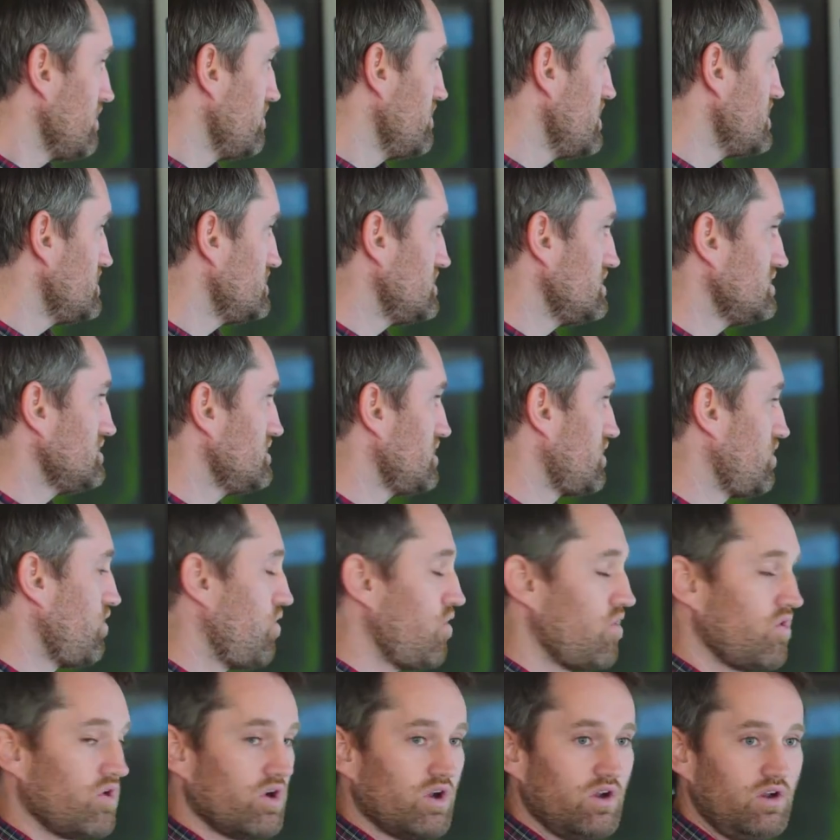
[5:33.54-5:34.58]
This is the
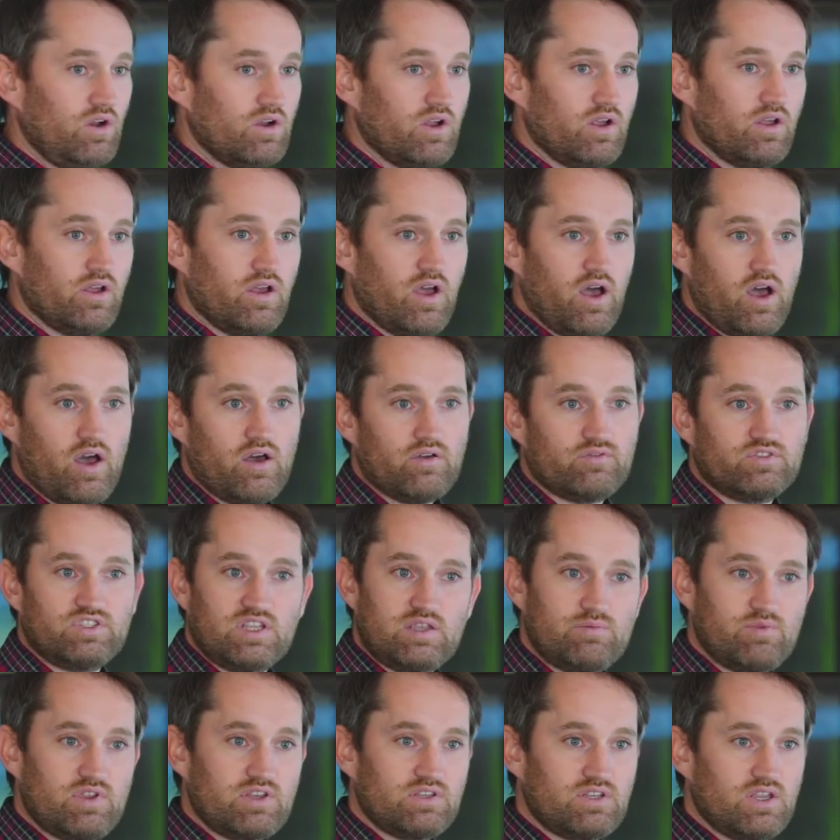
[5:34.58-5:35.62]
core of
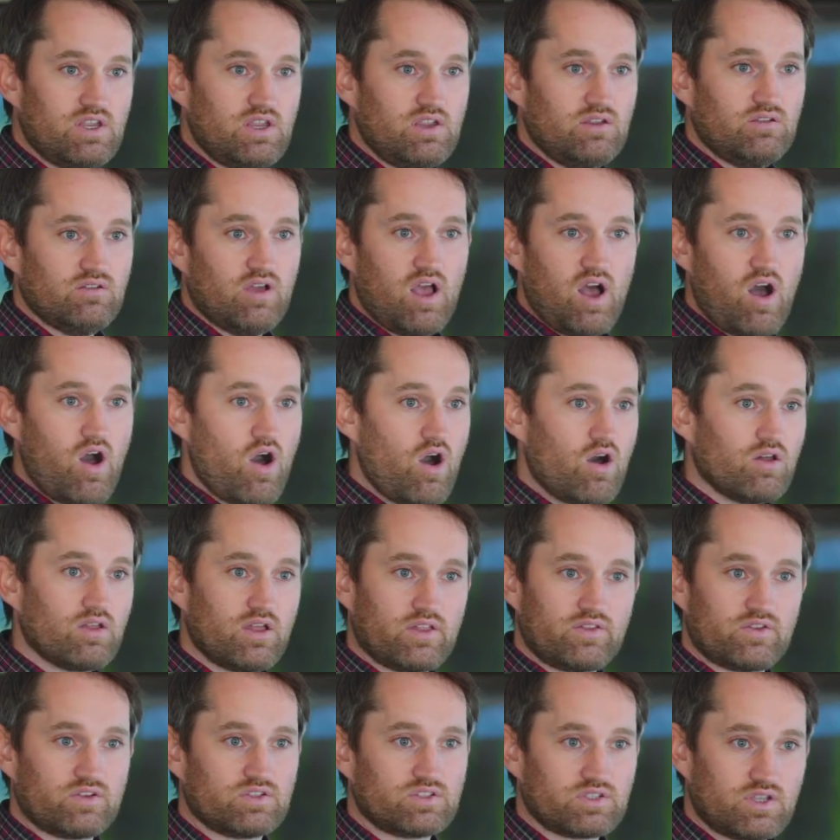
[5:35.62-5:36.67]
DBT. All
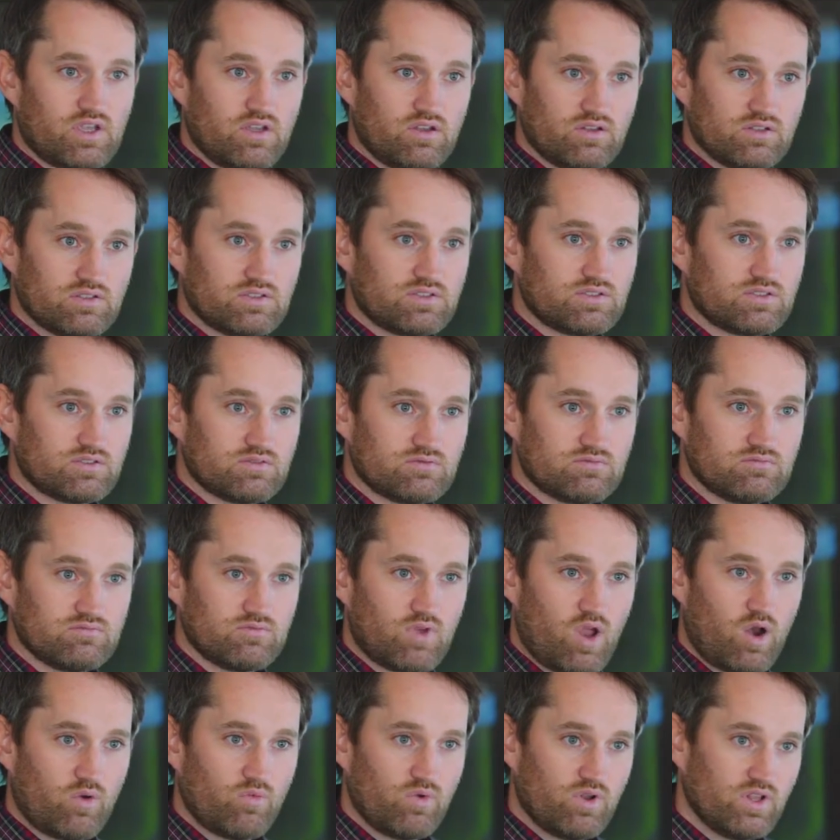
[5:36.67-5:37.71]
other skills
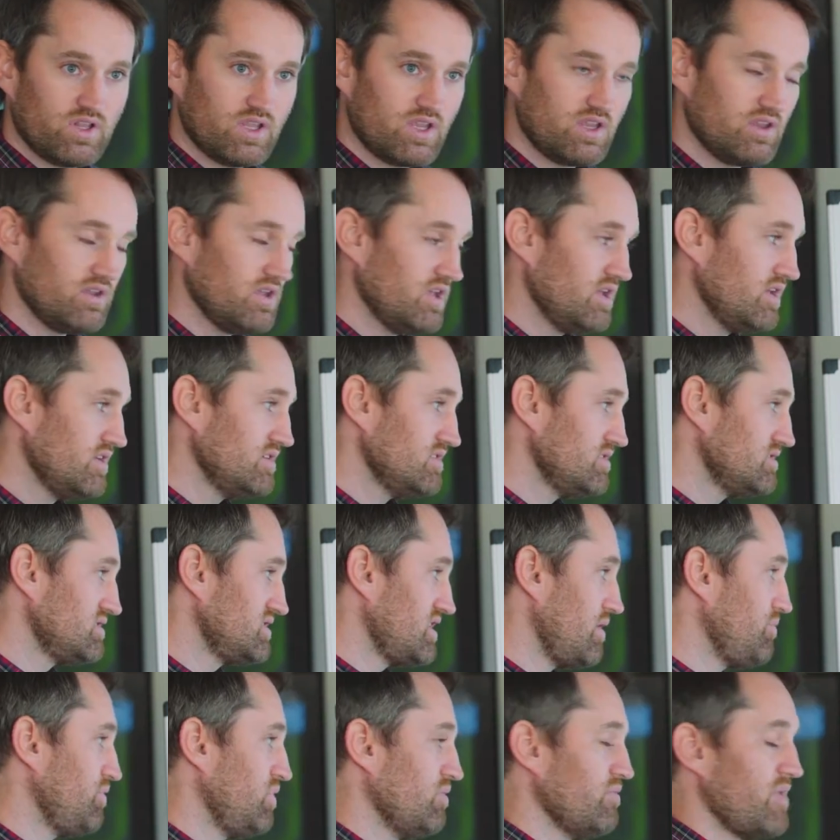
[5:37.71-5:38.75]
are really
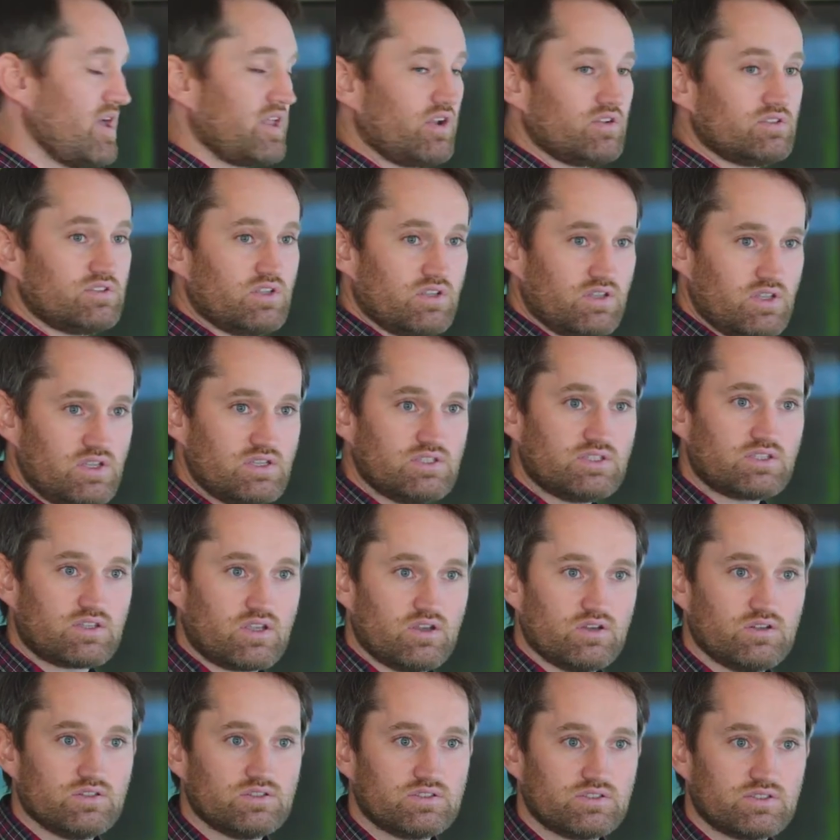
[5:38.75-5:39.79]
supplemental to these
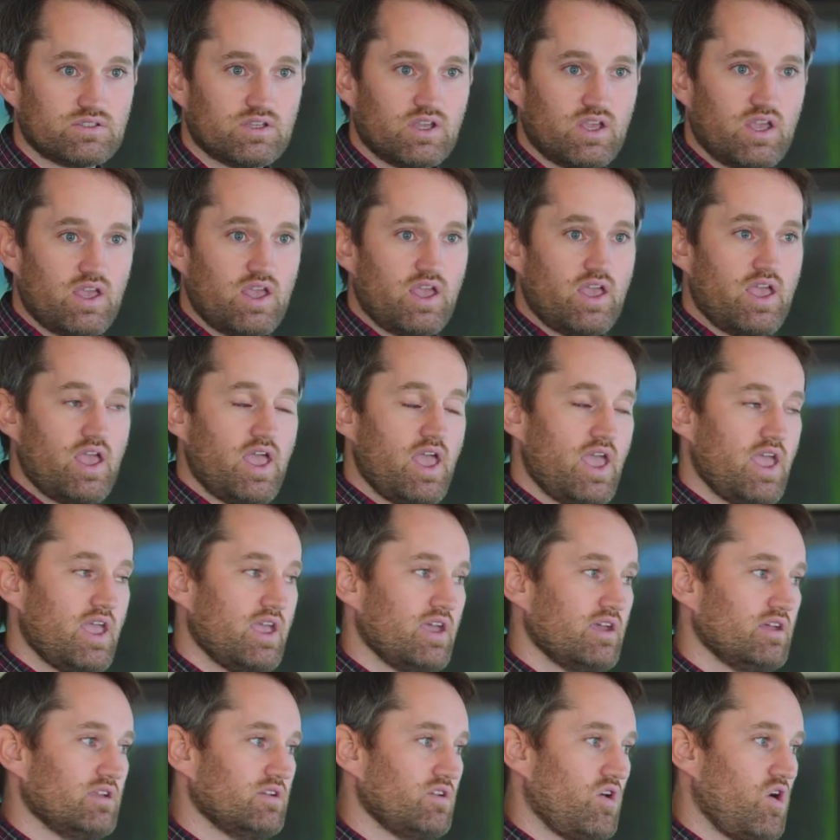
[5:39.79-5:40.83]
skills
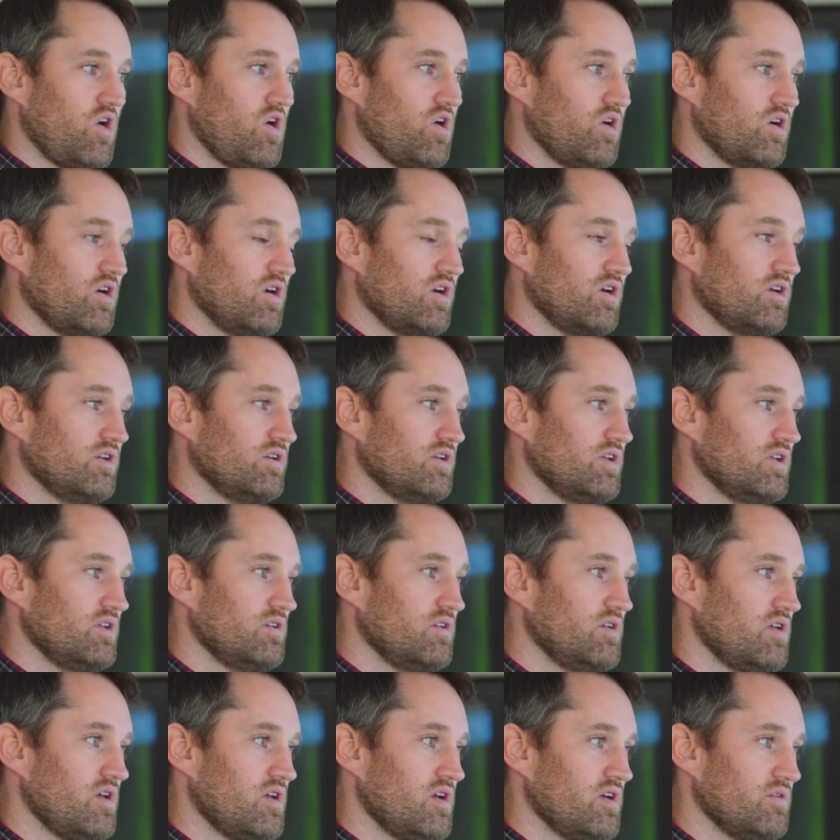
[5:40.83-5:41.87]
and are
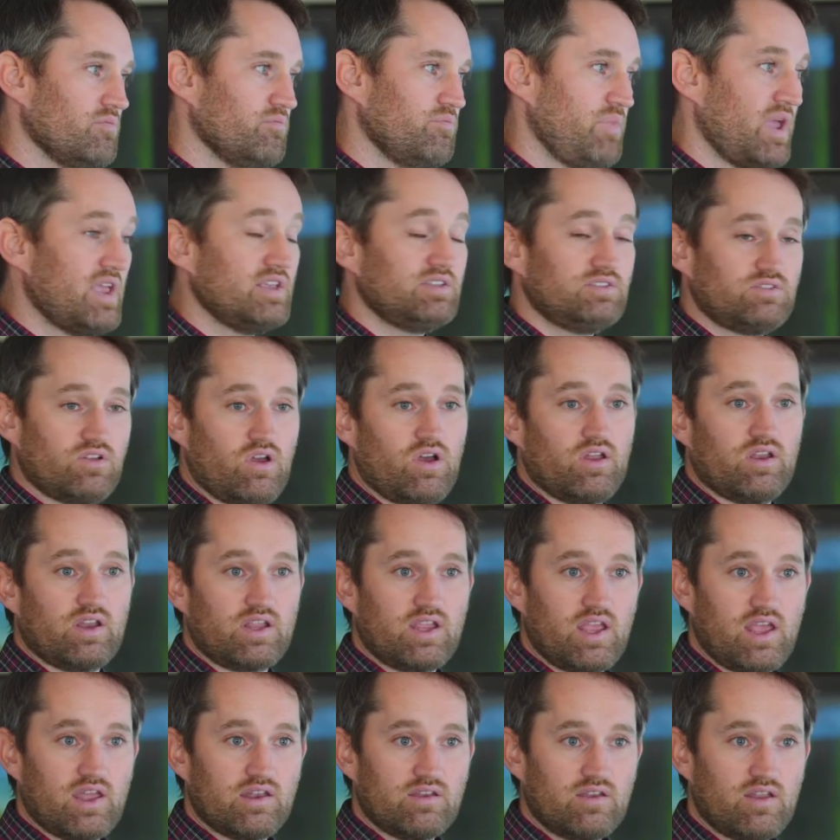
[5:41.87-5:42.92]
based on,
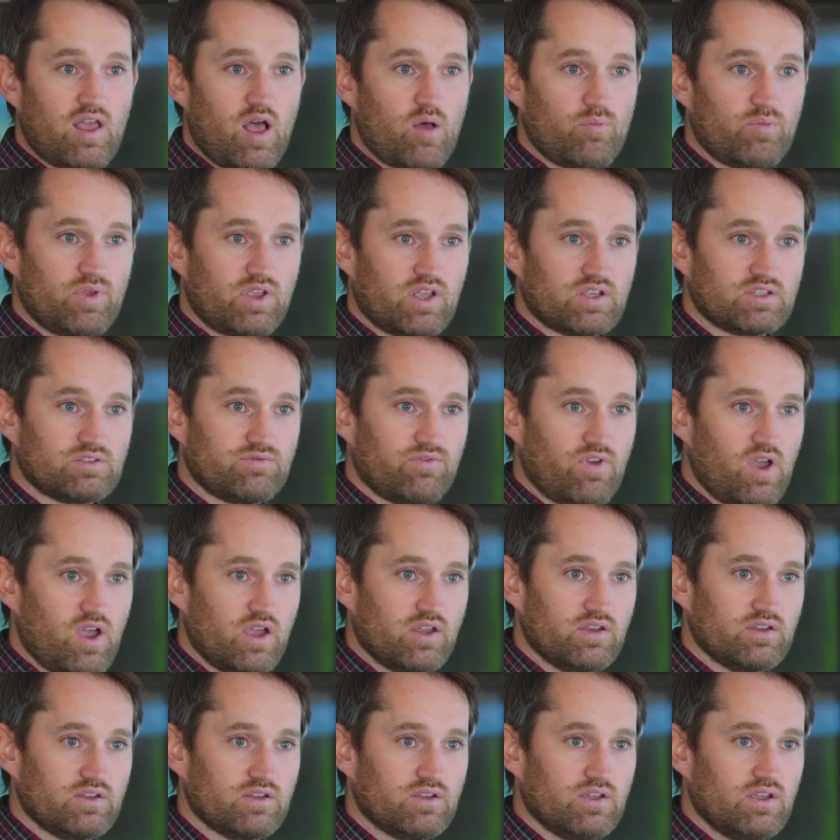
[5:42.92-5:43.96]
again, helping us
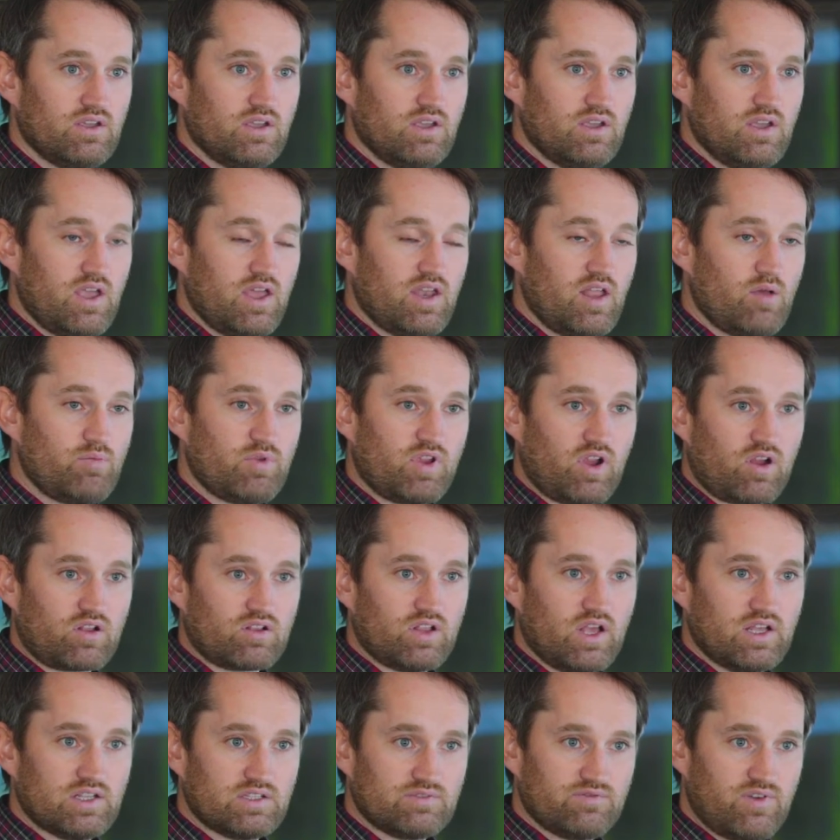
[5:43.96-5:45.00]
find and helping our
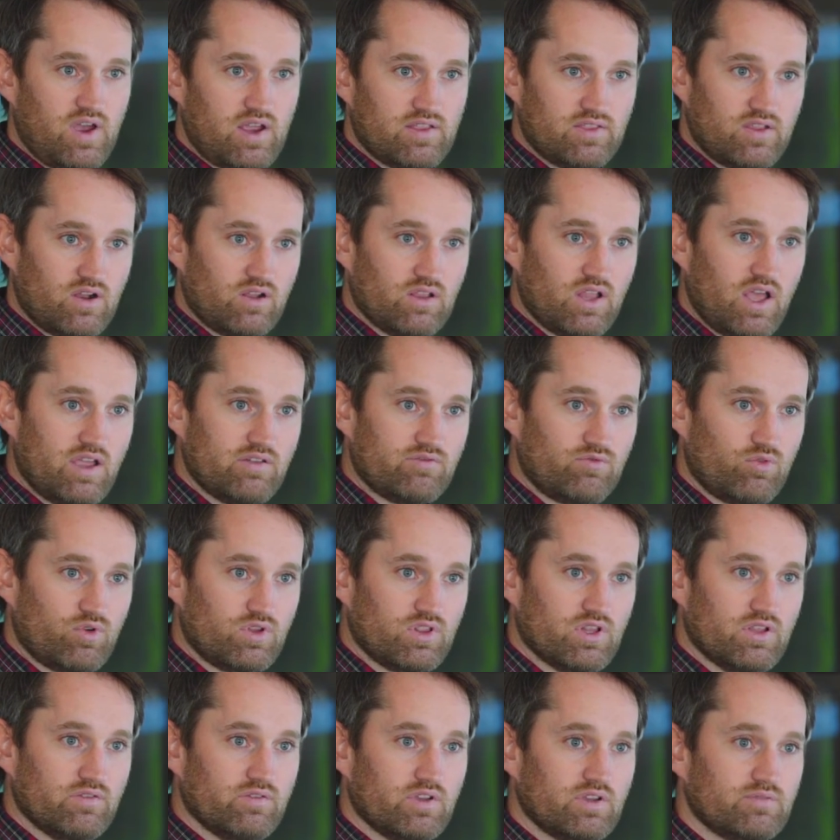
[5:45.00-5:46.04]
clients find their life
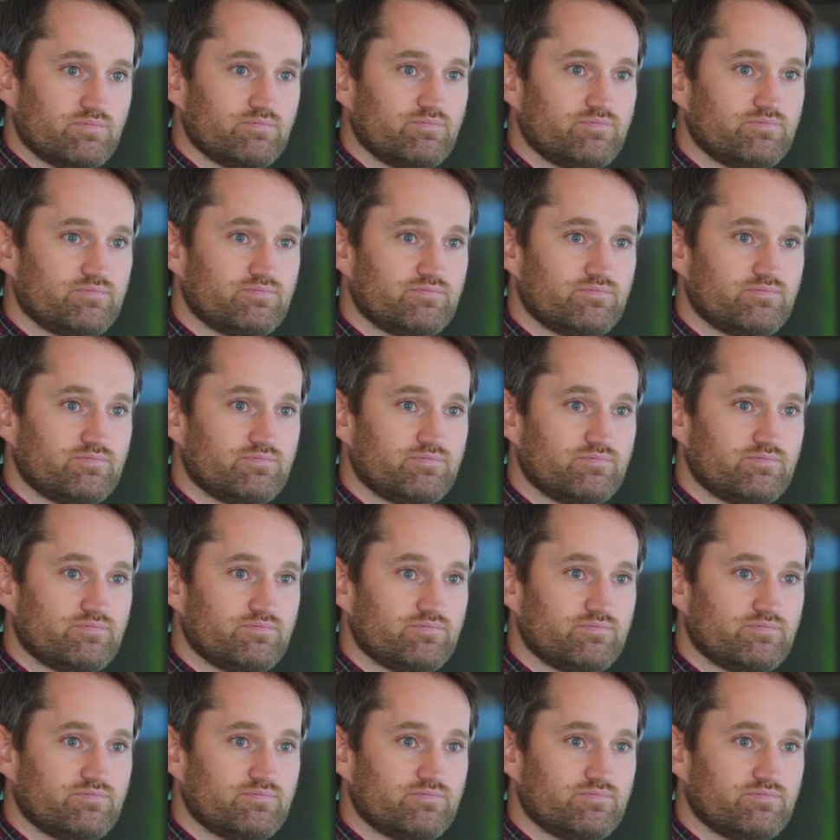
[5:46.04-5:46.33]
worth living.